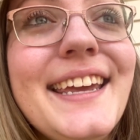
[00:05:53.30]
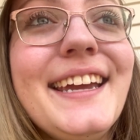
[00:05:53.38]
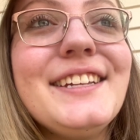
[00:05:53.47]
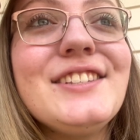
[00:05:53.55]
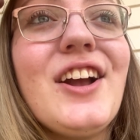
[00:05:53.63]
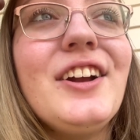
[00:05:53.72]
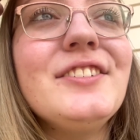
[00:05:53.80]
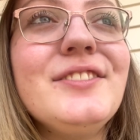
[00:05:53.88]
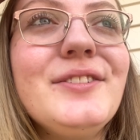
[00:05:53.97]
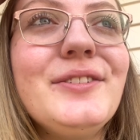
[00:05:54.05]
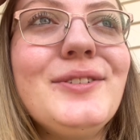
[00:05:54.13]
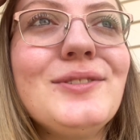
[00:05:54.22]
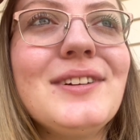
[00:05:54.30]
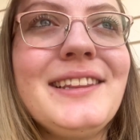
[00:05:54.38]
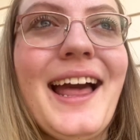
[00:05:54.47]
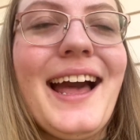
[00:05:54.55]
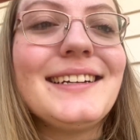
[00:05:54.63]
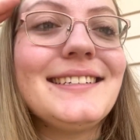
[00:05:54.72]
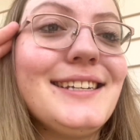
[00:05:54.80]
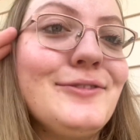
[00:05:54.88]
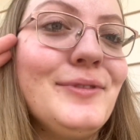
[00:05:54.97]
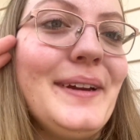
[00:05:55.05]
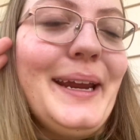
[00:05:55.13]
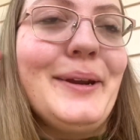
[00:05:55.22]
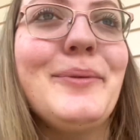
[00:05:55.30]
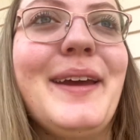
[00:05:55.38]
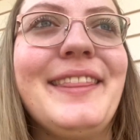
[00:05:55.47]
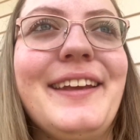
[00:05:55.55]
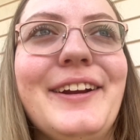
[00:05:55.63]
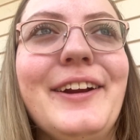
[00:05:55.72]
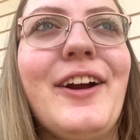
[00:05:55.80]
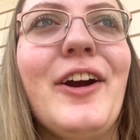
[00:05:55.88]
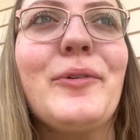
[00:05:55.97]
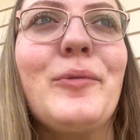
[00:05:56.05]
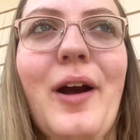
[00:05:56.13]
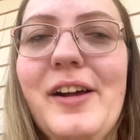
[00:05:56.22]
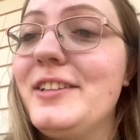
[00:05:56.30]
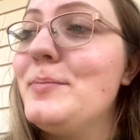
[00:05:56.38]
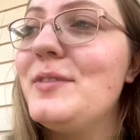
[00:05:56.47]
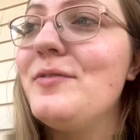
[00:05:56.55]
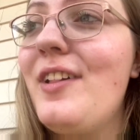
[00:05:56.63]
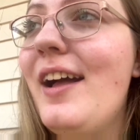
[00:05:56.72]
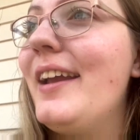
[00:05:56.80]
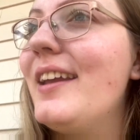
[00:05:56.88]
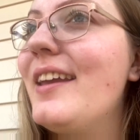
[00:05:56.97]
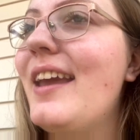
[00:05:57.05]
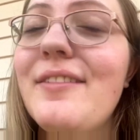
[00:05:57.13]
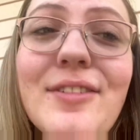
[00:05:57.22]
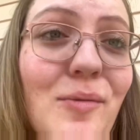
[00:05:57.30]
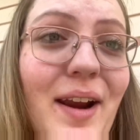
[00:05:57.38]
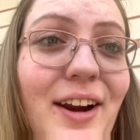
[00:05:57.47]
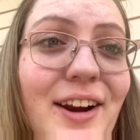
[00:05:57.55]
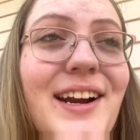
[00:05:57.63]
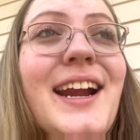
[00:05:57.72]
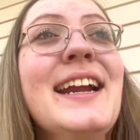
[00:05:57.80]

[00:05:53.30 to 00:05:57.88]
It's hard to relax and read when there are wasps flying everywhere.